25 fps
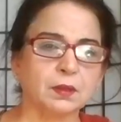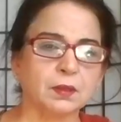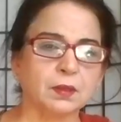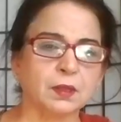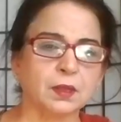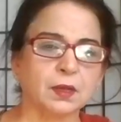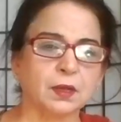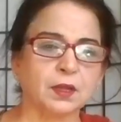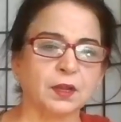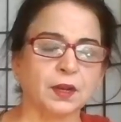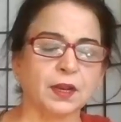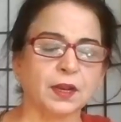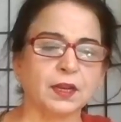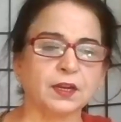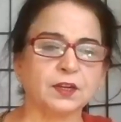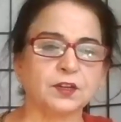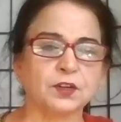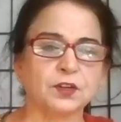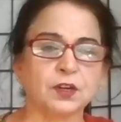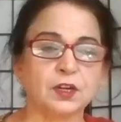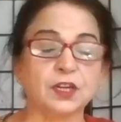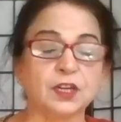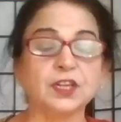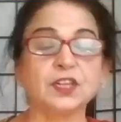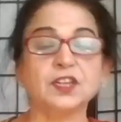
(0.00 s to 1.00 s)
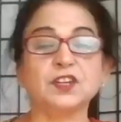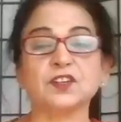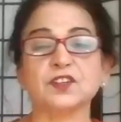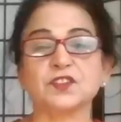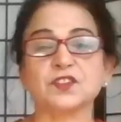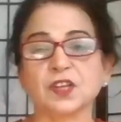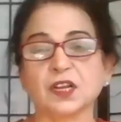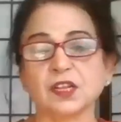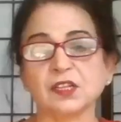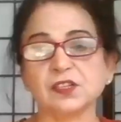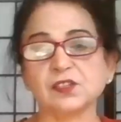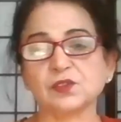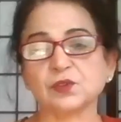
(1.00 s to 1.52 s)
the great leaders
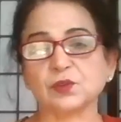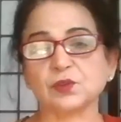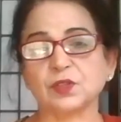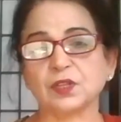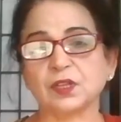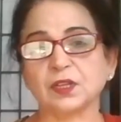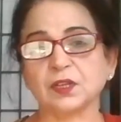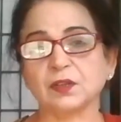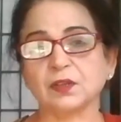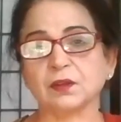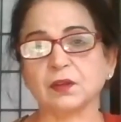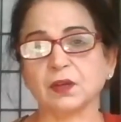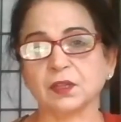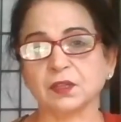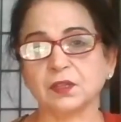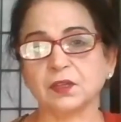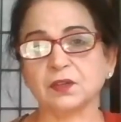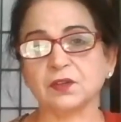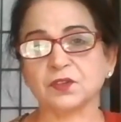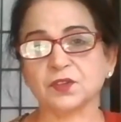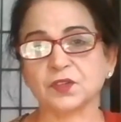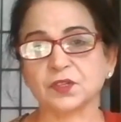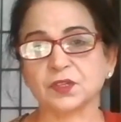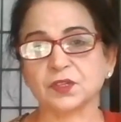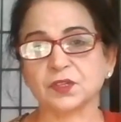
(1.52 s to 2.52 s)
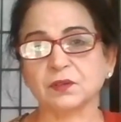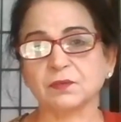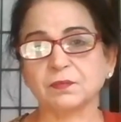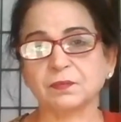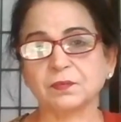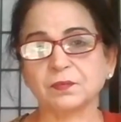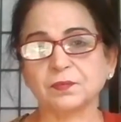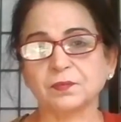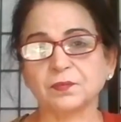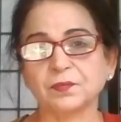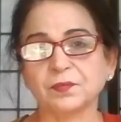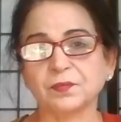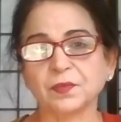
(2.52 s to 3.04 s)
also, the others,
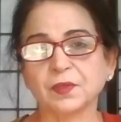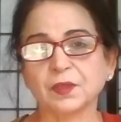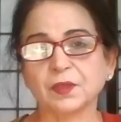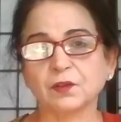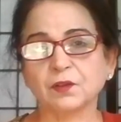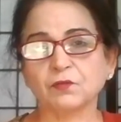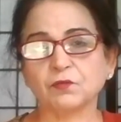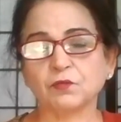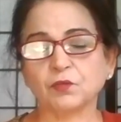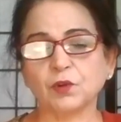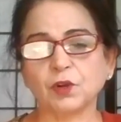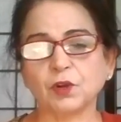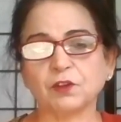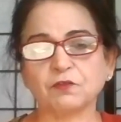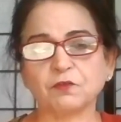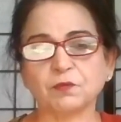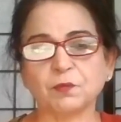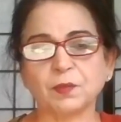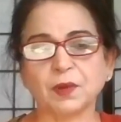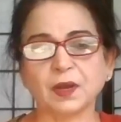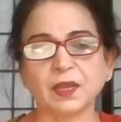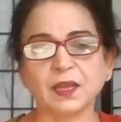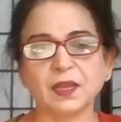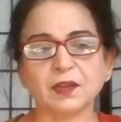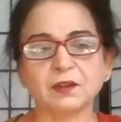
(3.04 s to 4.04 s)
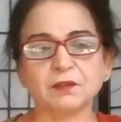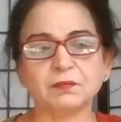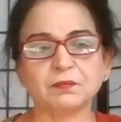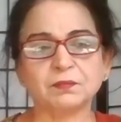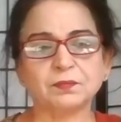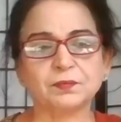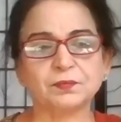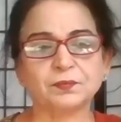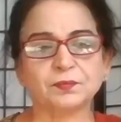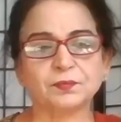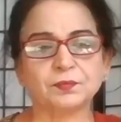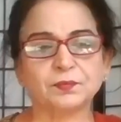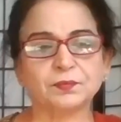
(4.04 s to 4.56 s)
full of Maya.
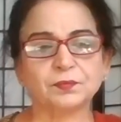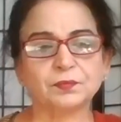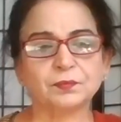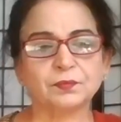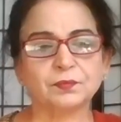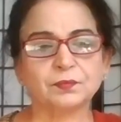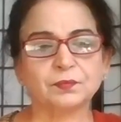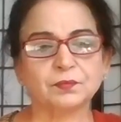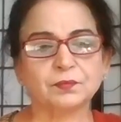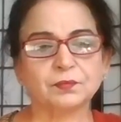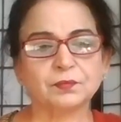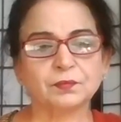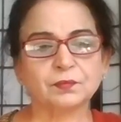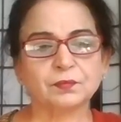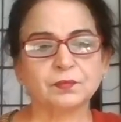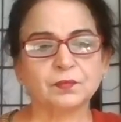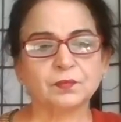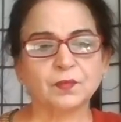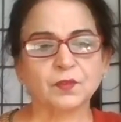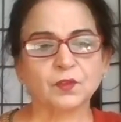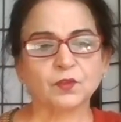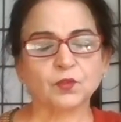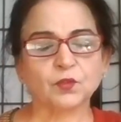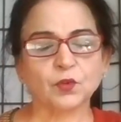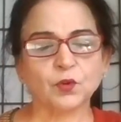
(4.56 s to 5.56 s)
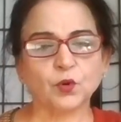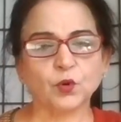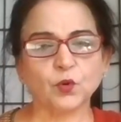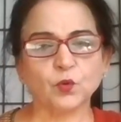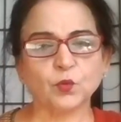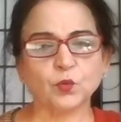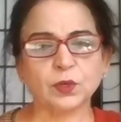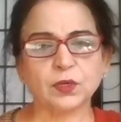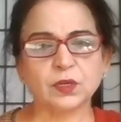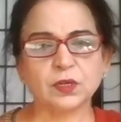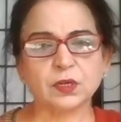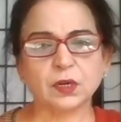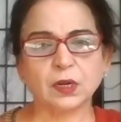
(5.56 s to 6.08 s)
So no
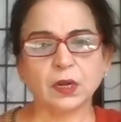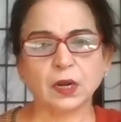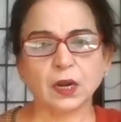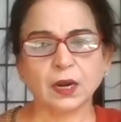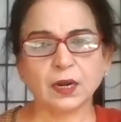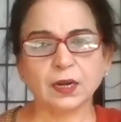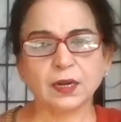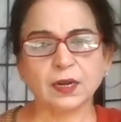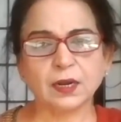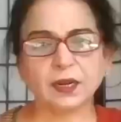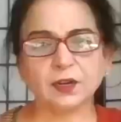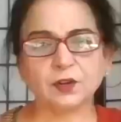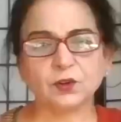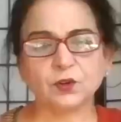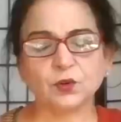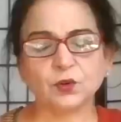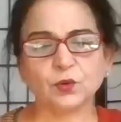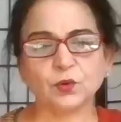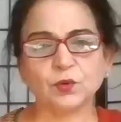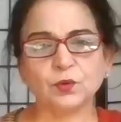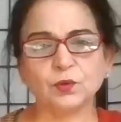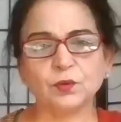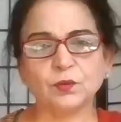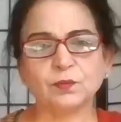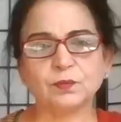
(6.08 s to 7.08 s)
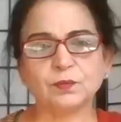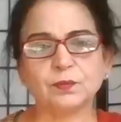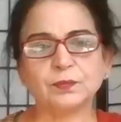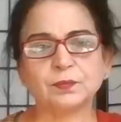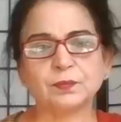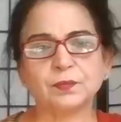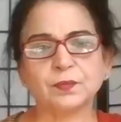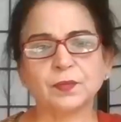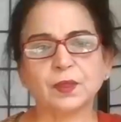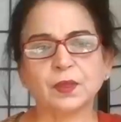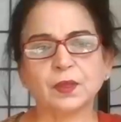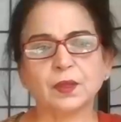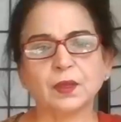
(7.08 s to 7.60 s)
wonder God had to
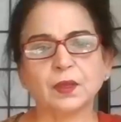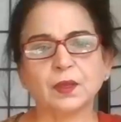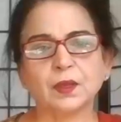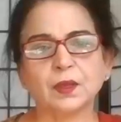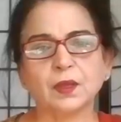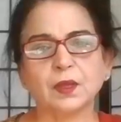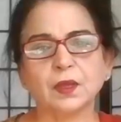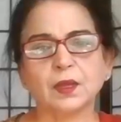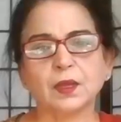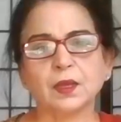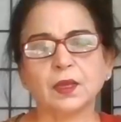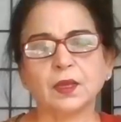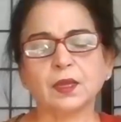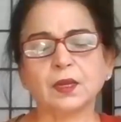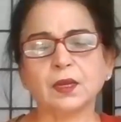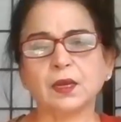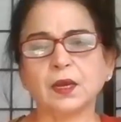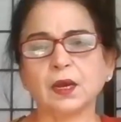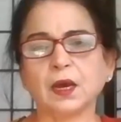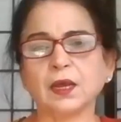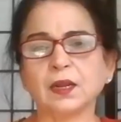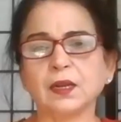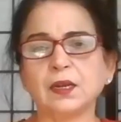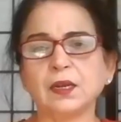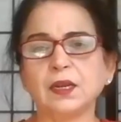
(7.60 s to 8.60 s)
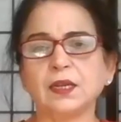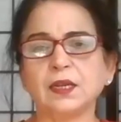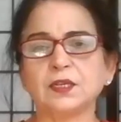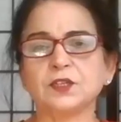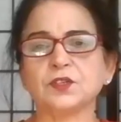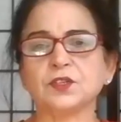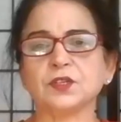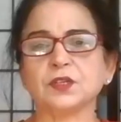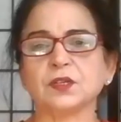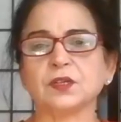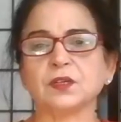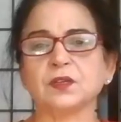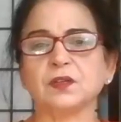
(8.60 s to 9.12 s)

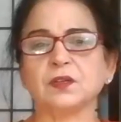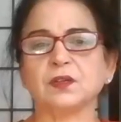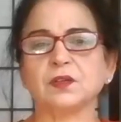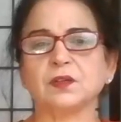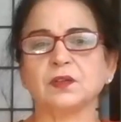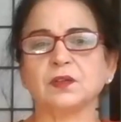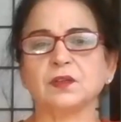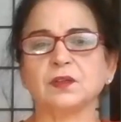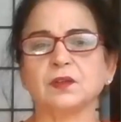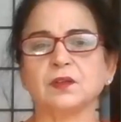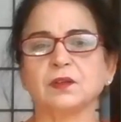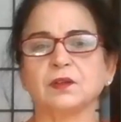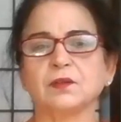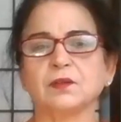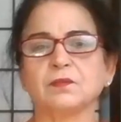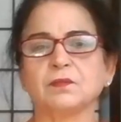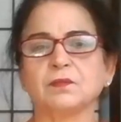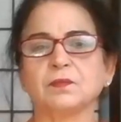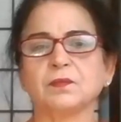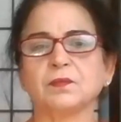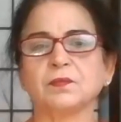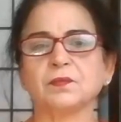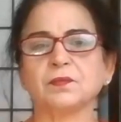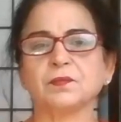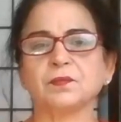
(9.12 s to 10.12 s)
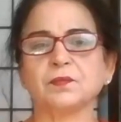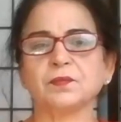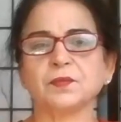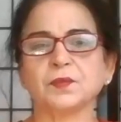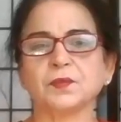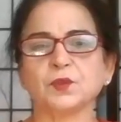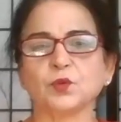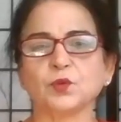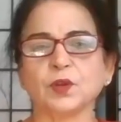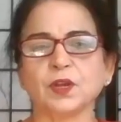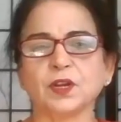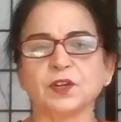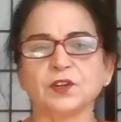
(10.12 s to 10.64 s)
incarnate uh,
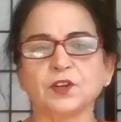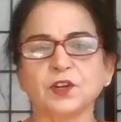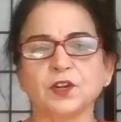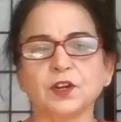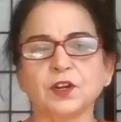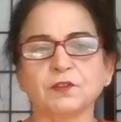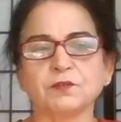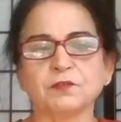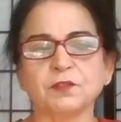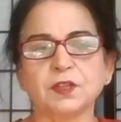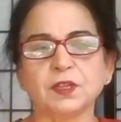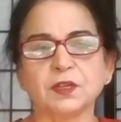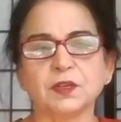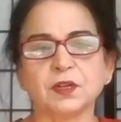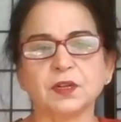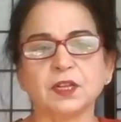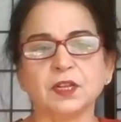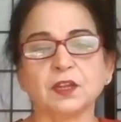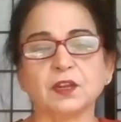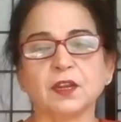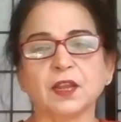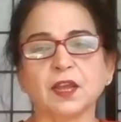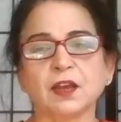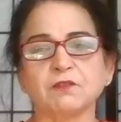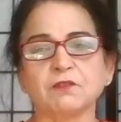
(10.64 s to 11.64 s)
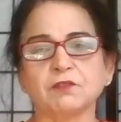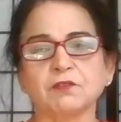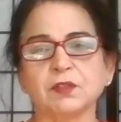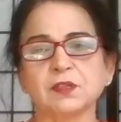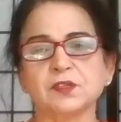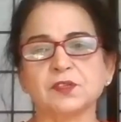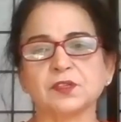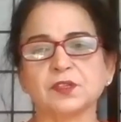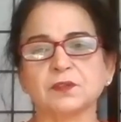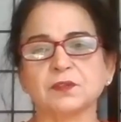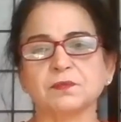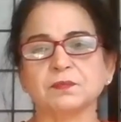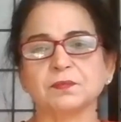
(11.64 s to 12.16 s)
to get rid of the,
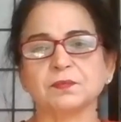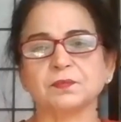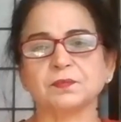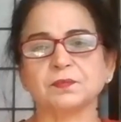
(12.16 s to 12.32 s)
devils.